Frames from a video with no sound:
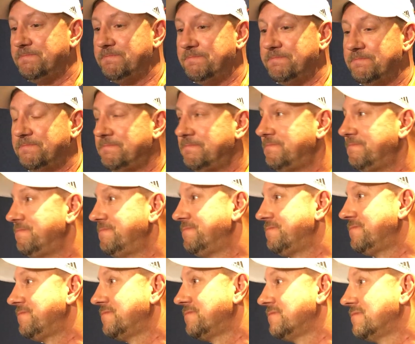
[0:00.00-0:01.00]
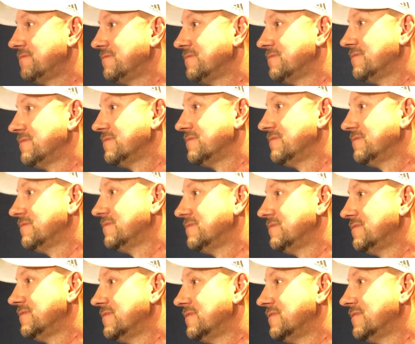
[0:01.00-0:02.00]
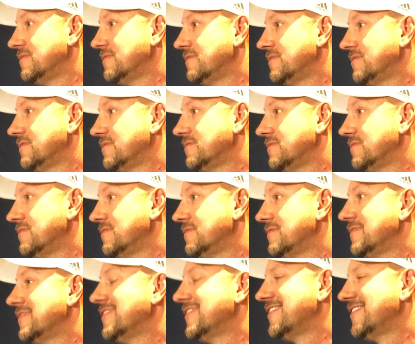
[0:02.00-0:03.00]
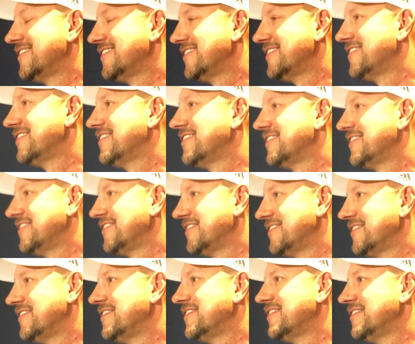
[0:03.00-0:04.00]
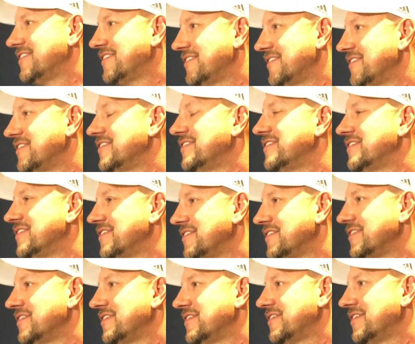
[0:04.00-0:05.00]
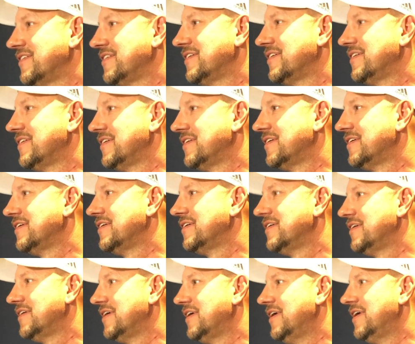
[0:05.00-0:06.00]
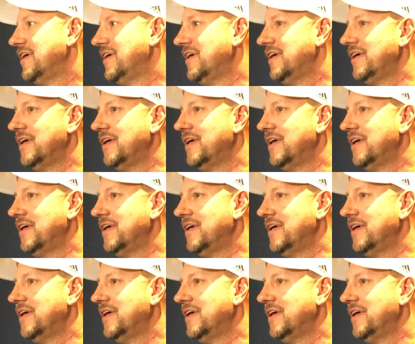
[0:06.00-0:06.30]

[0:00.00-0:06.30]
So a couple of coaches from UT RGV here. That's a new starter program. What did it mean to see those guys out here?